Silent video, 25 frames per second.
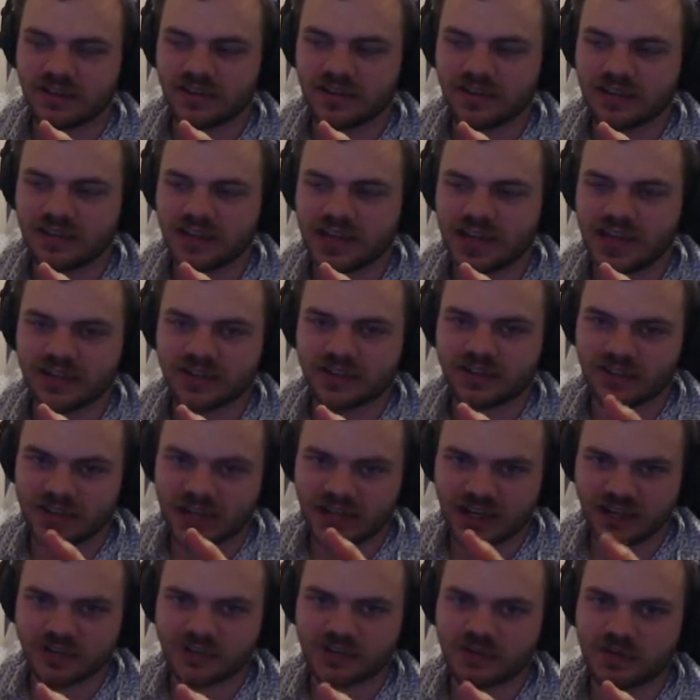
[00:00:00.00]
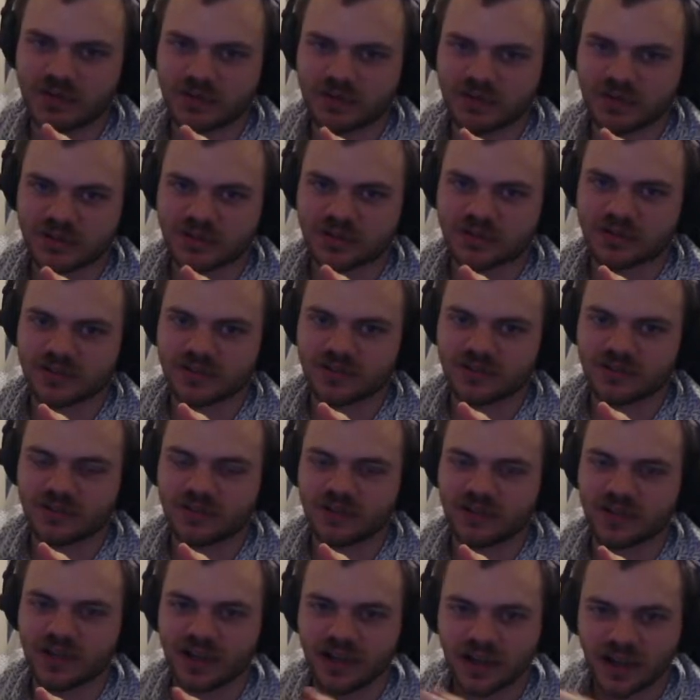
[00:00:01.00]
that could be
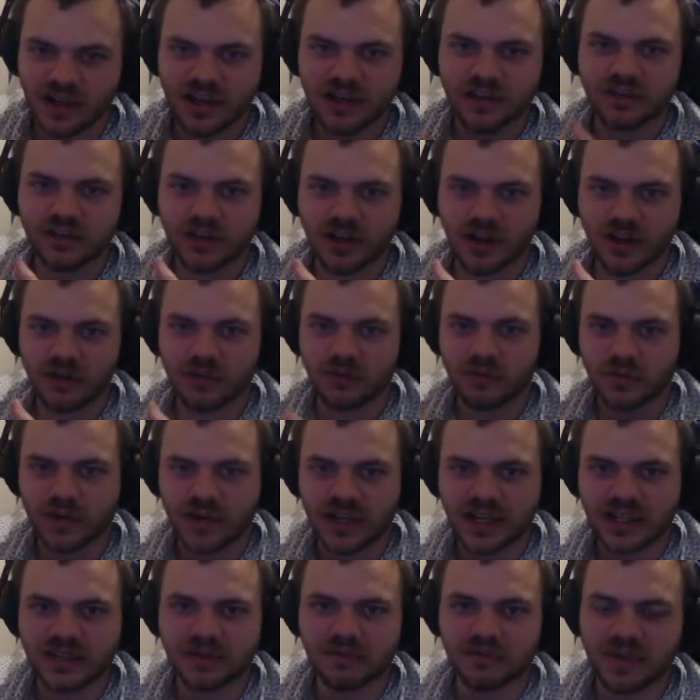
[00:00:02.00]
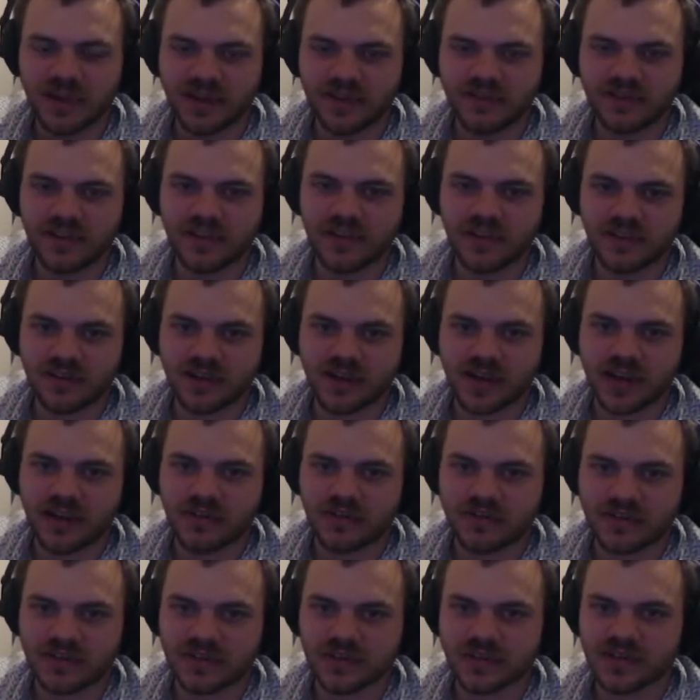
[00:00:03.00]
misconstrued. No, we let them play video
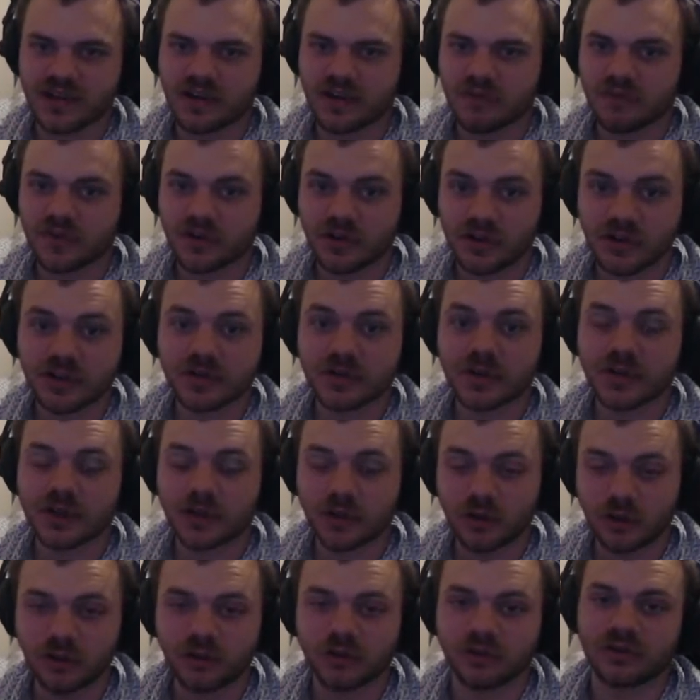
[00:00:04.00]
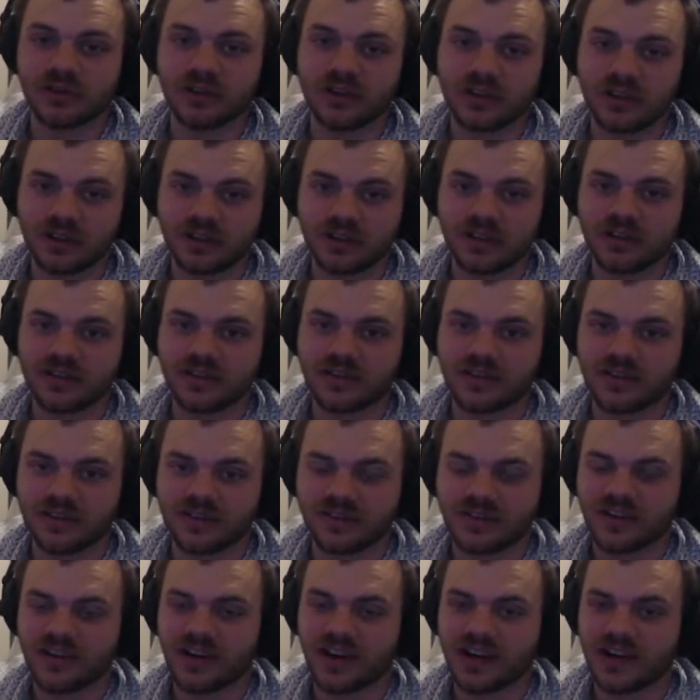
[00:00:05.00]
games because we're cool.
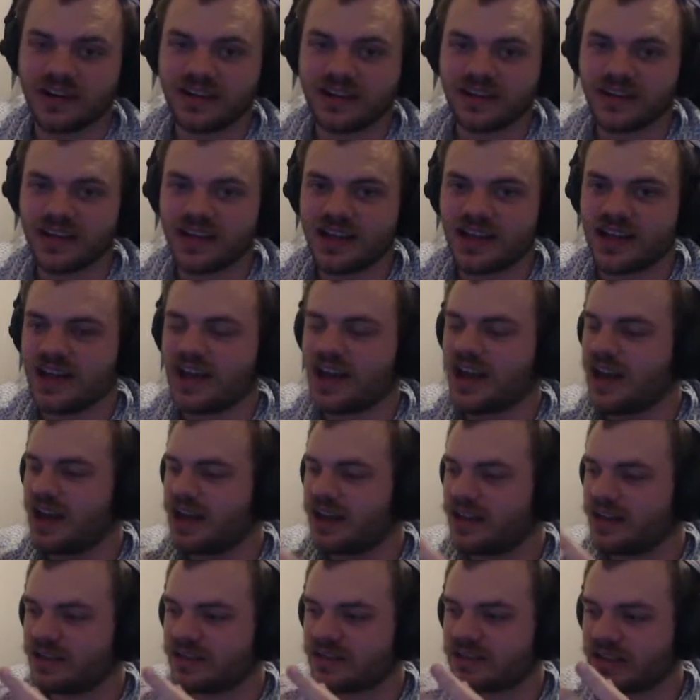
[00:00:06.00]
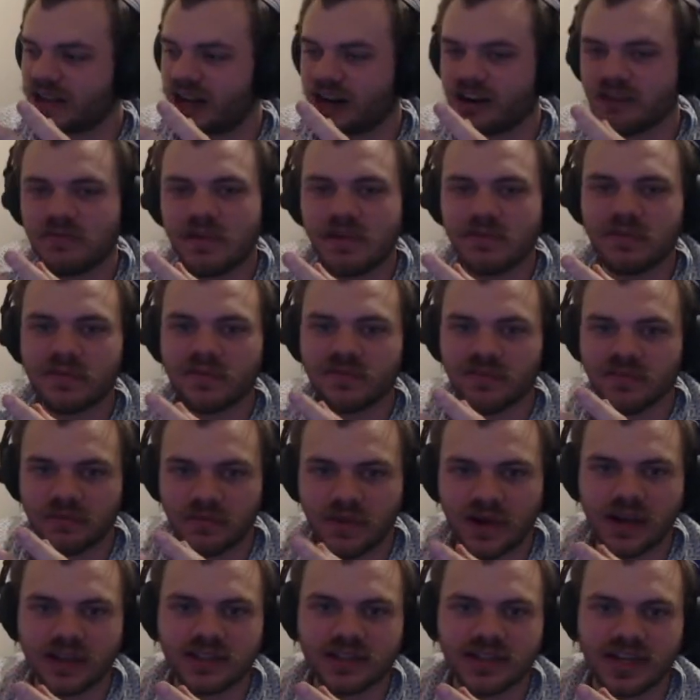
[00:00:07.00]
Alright? And I remember from
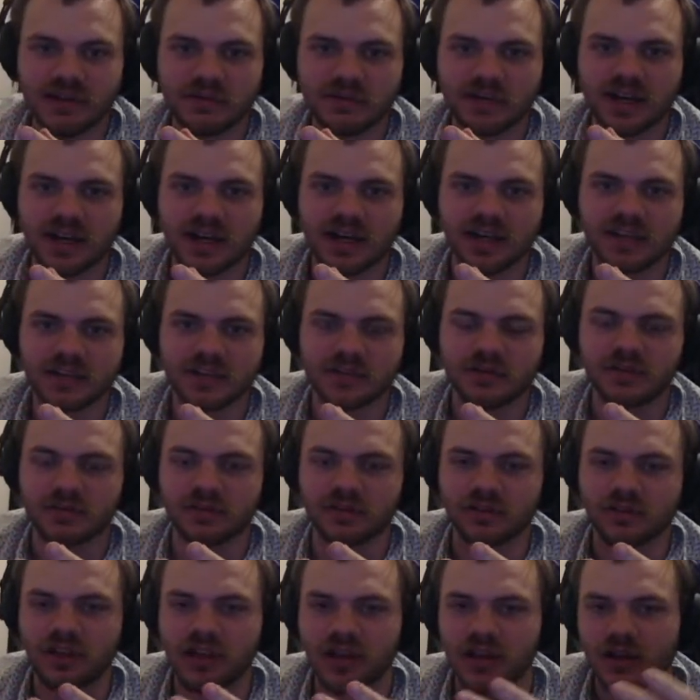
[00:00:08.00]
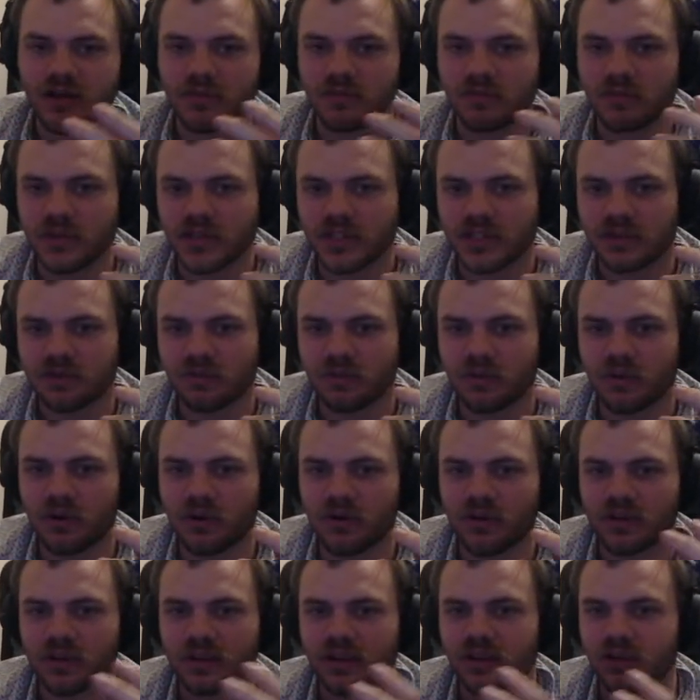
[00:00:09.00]
my time in high school, Mr.
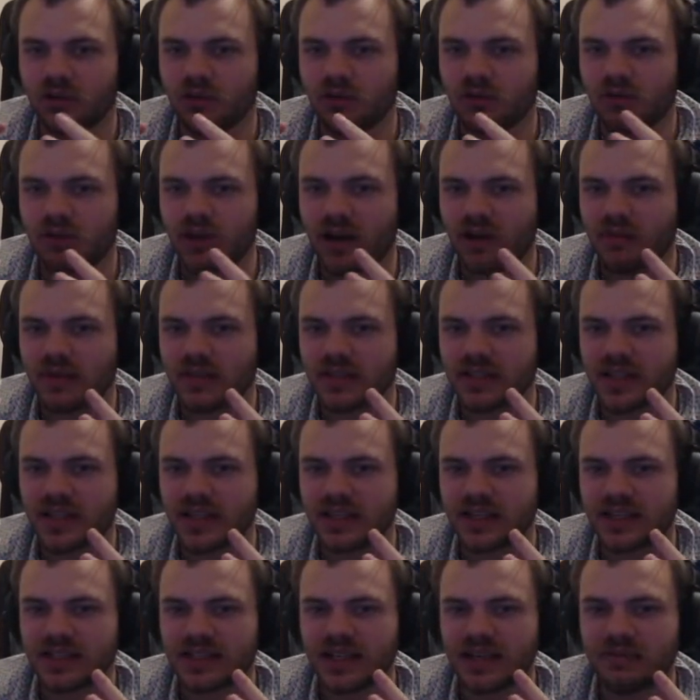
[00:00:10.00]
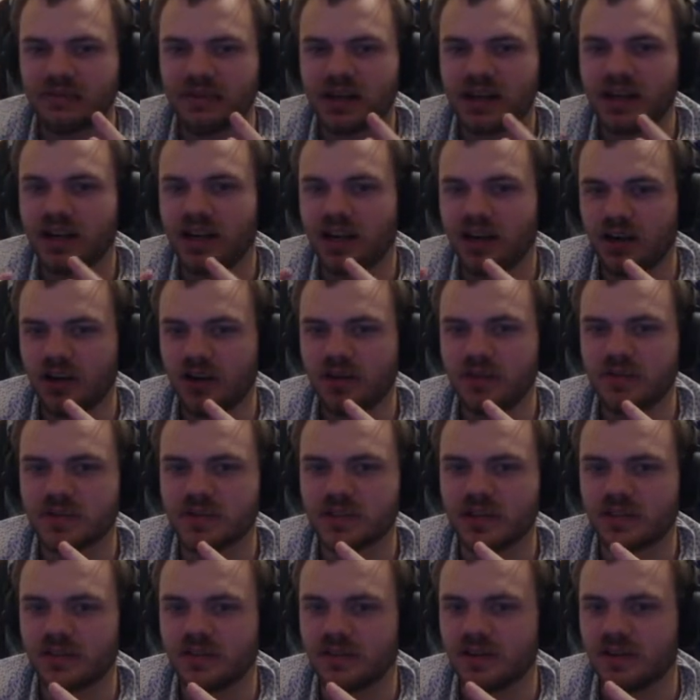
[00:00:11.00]
Board, oh, am I saying his name right? I hope so.